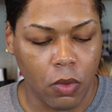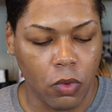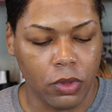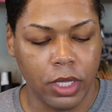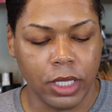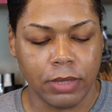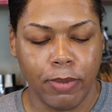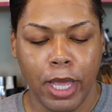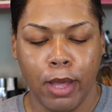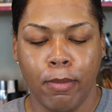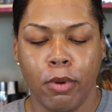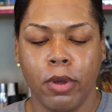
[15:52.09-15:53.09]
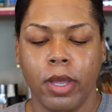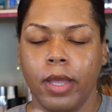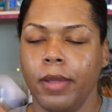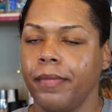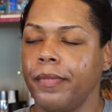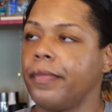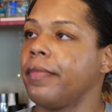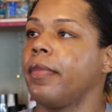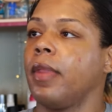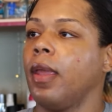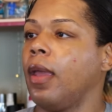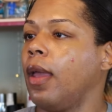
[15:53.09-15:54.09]
With this bad boy,
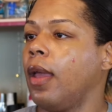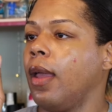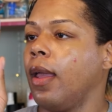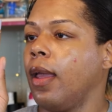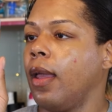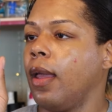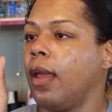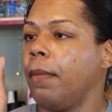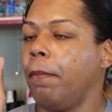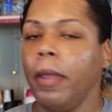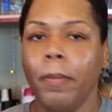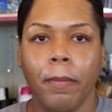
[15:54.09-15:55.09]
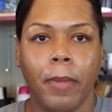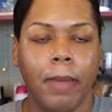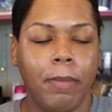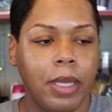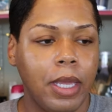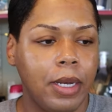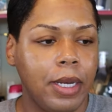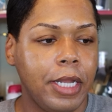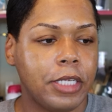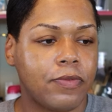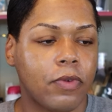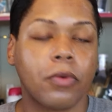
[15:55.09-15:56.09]
people might be getting
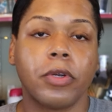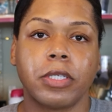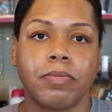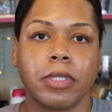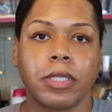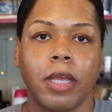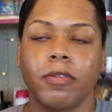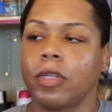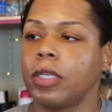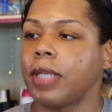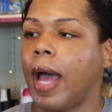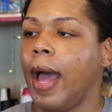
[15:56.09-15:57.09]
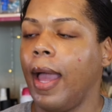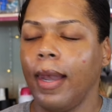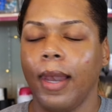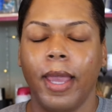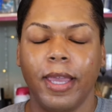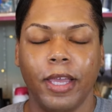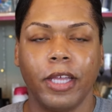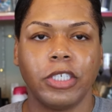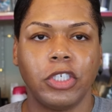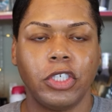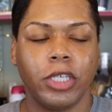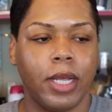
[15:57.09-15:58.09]
these for Christmas gifts because I like
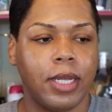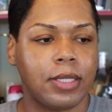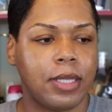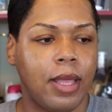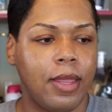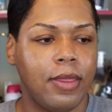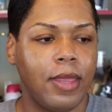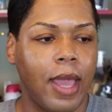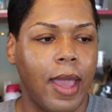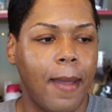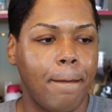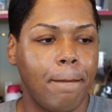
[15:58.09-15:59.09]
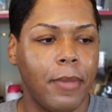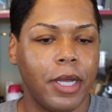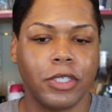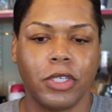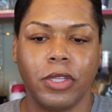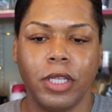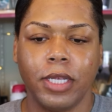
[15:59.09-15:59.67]
it just that much.